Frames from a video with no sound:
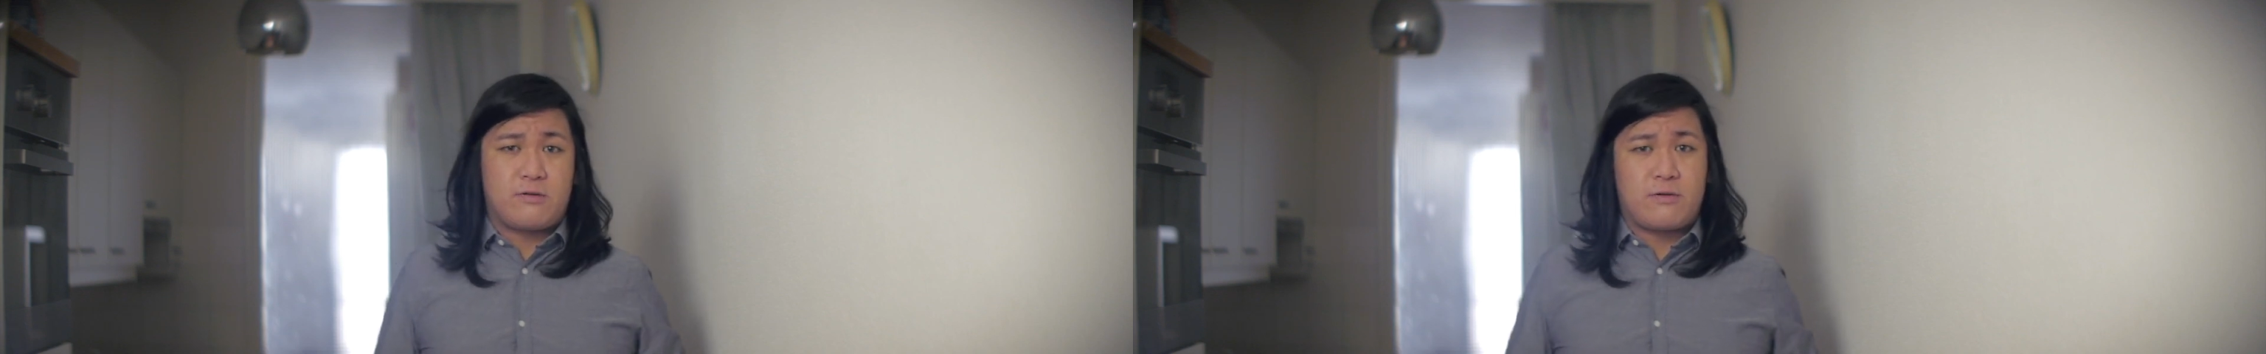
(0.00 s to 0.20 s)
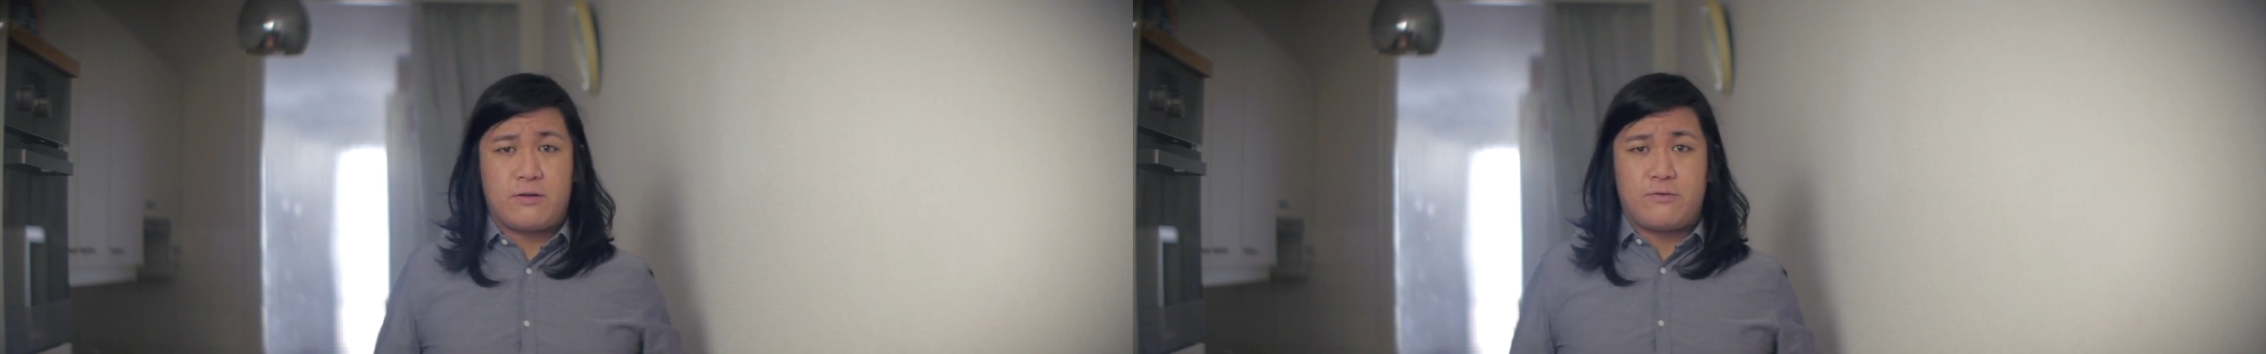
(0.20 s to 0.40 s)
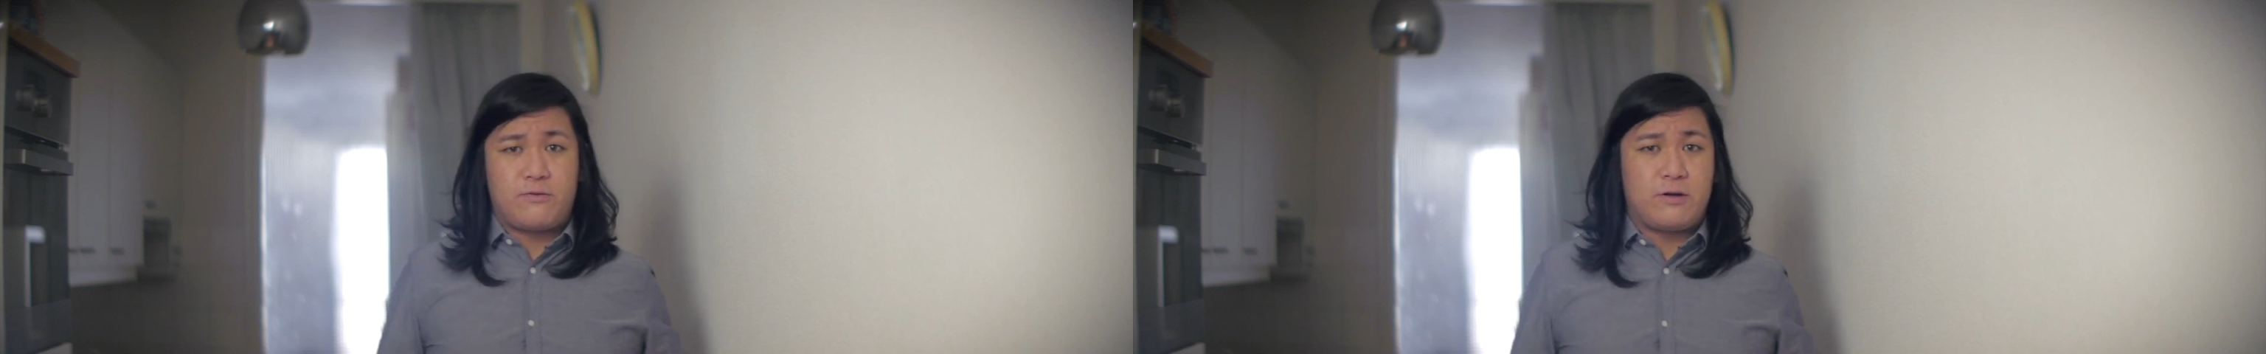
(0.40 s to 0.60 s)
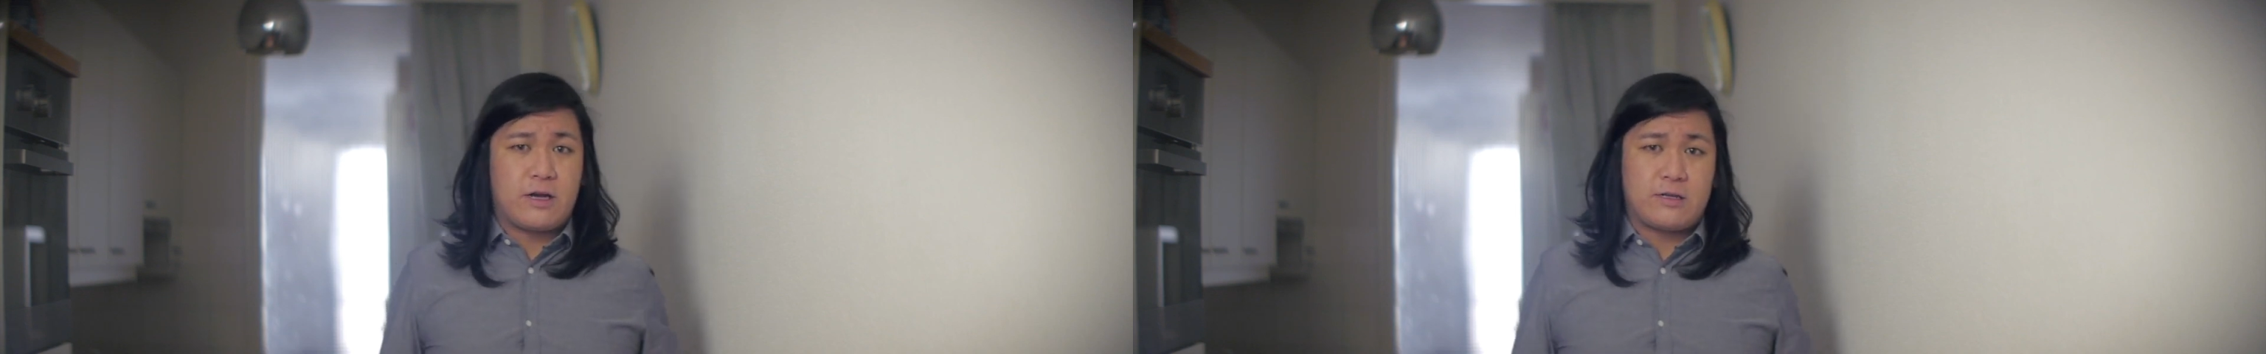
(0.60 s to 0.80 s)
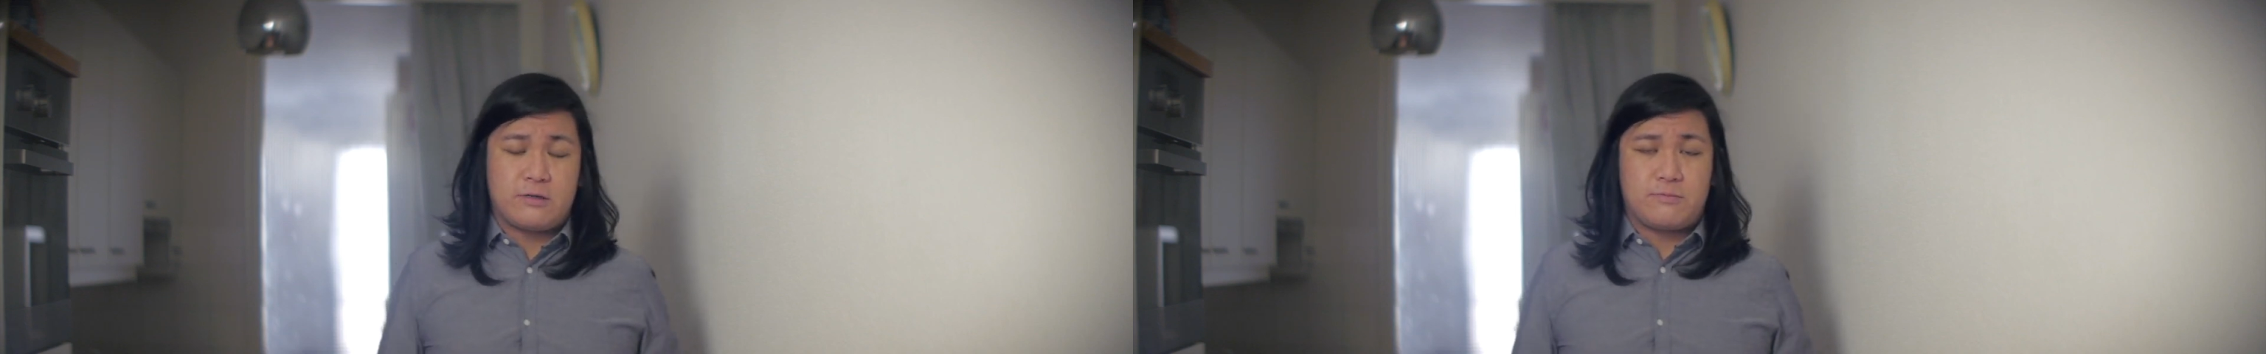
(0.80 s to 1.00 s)
around
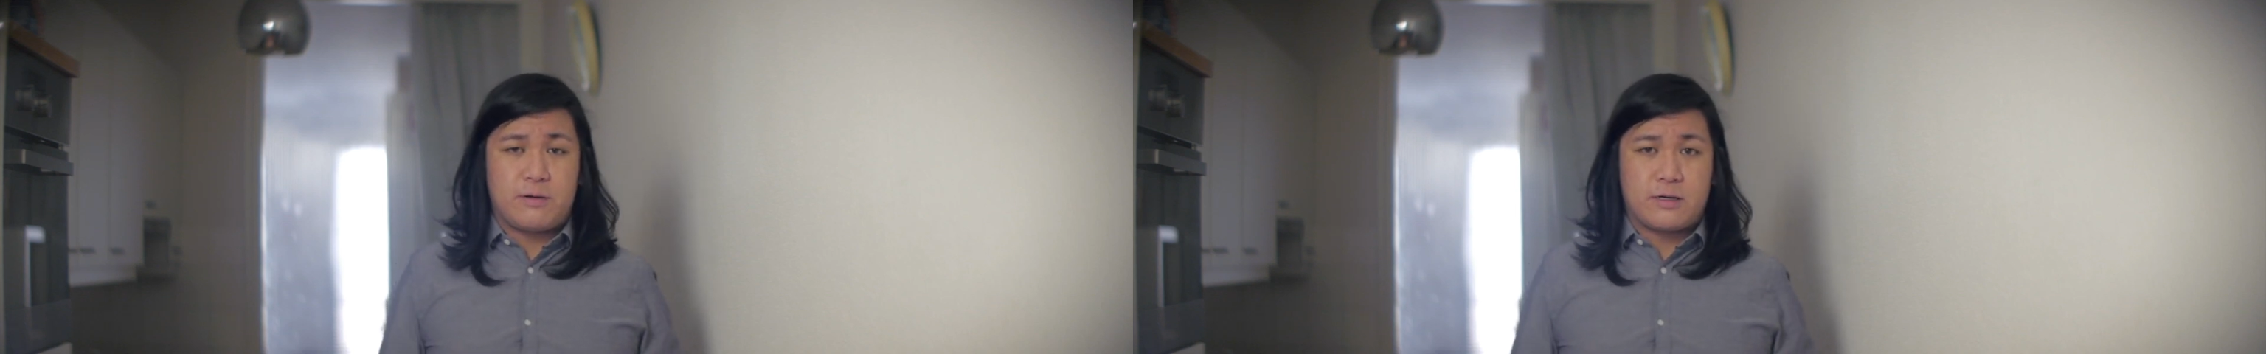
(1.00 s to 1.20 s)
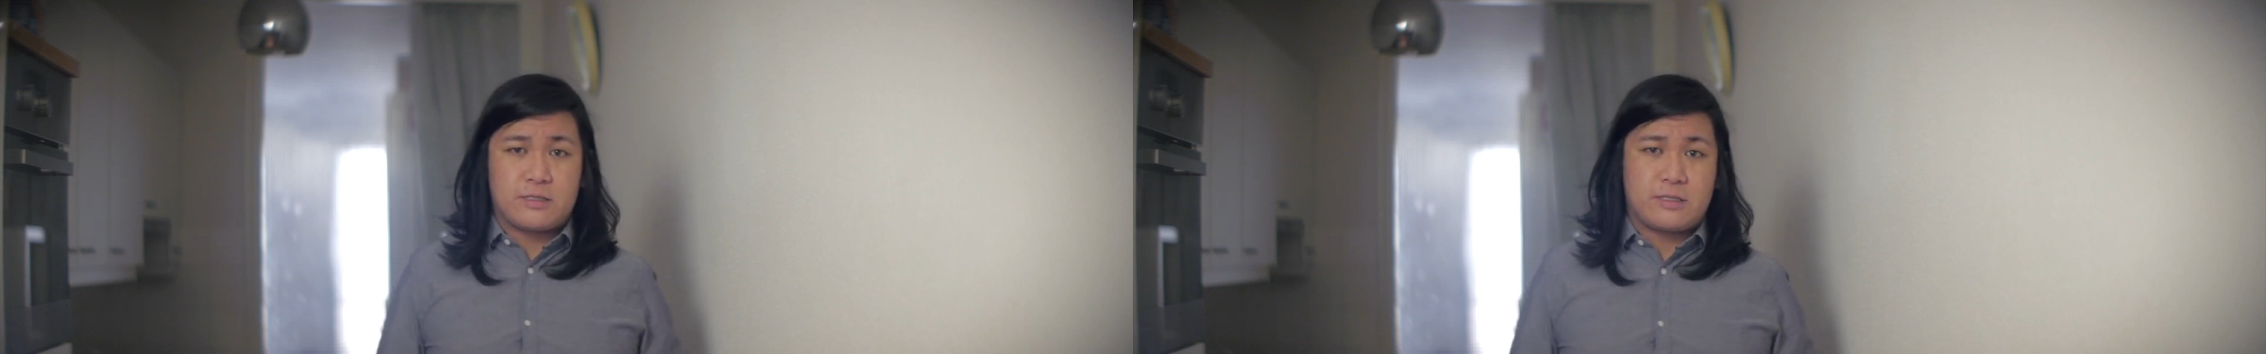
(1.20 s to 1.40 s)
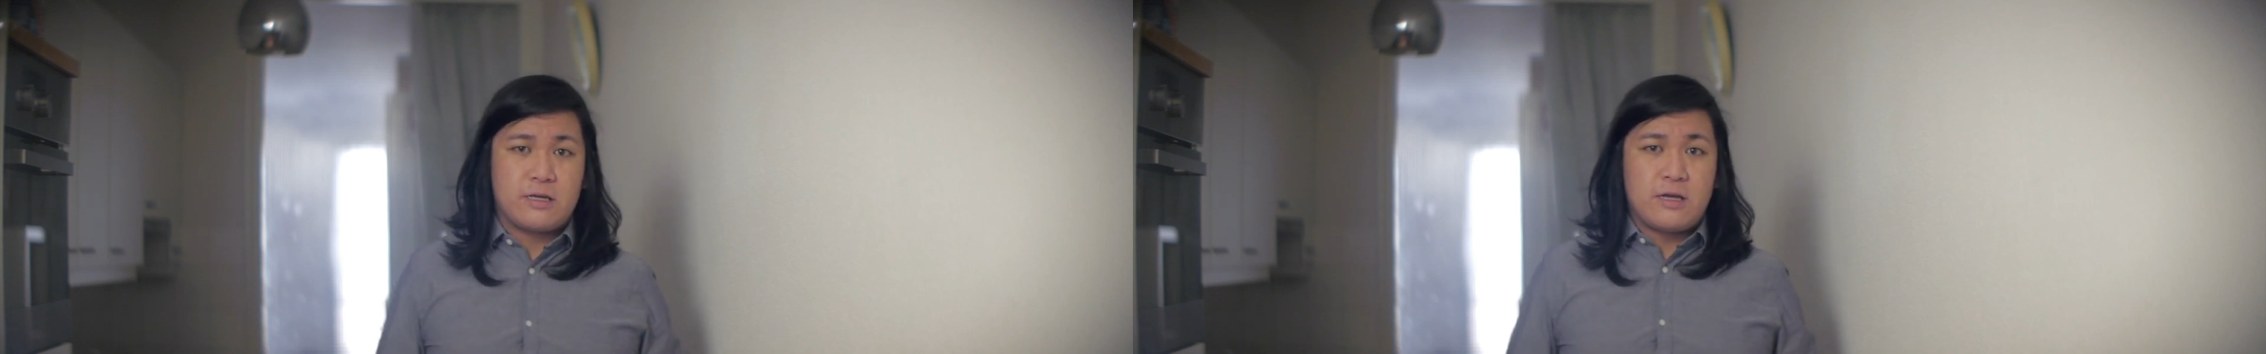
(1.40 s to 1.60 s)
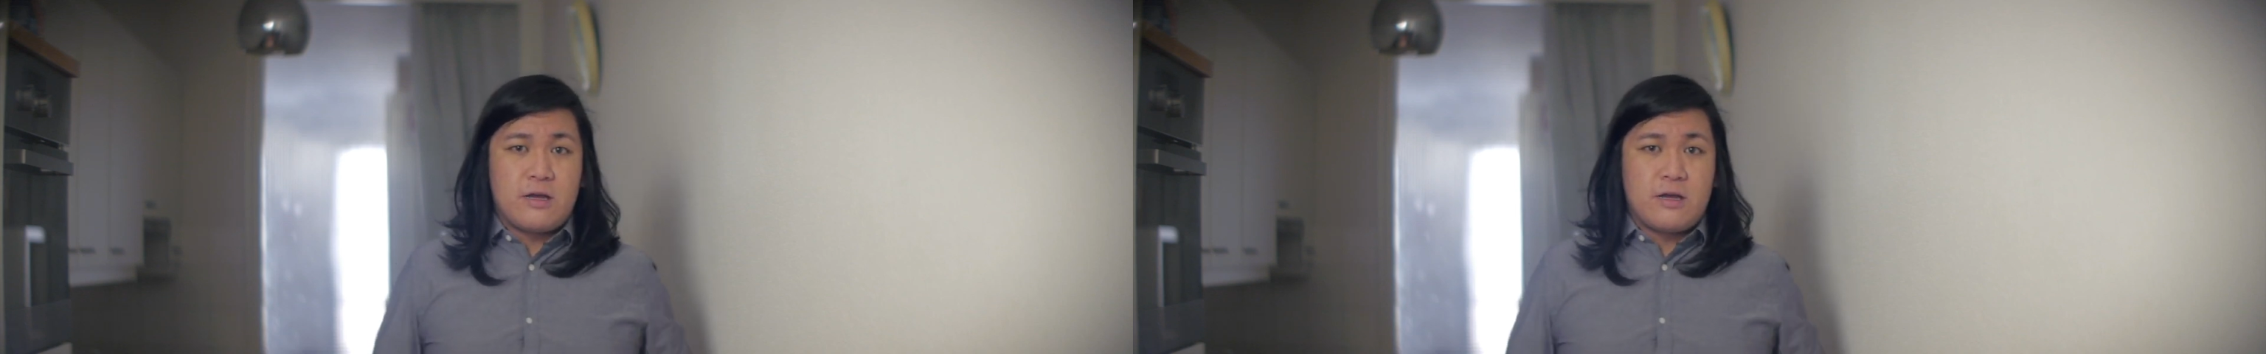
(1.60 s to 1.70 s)
$300